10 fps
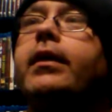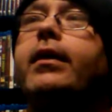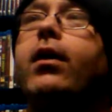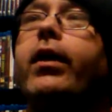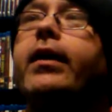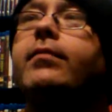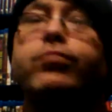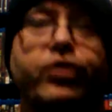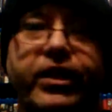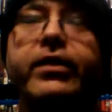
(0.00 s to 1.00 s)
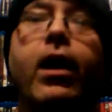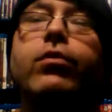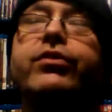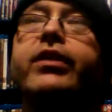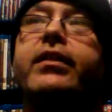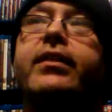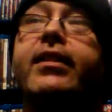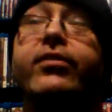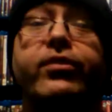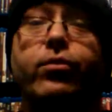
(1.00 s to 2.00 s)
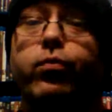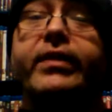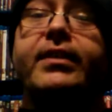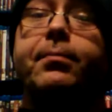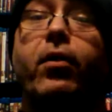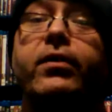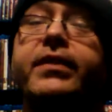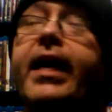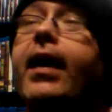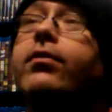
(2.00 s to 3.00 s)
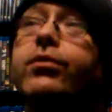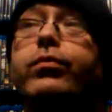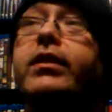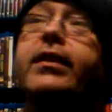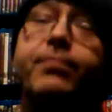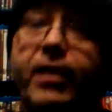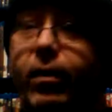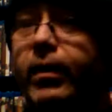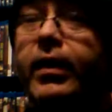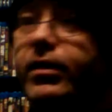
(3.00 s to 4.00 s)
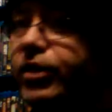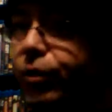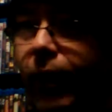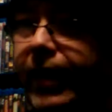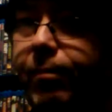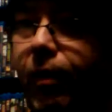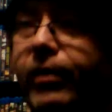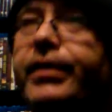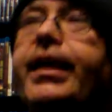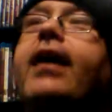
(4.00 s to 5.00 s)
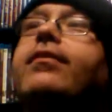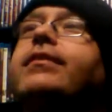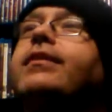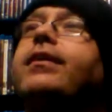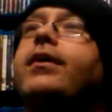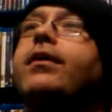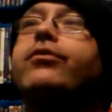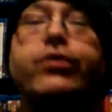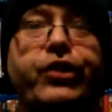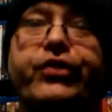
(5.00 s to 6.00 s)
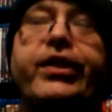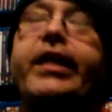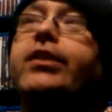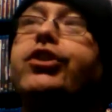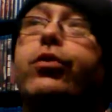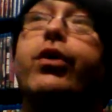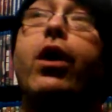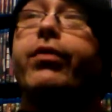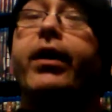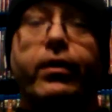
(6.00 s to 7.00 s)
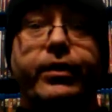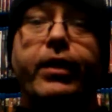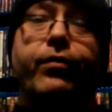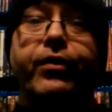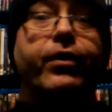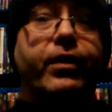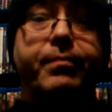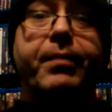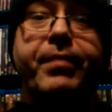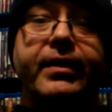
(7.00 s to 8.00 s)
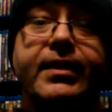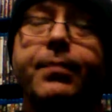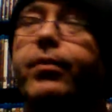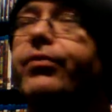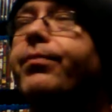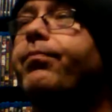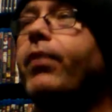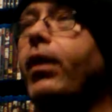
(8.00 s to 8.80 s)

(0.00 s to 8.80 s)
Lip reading: You know, and she knows that this is a ritzy part of town, a really, you know, swank part of town. And so she's thinking she'll go there, and, you know, they're going to be big tippers.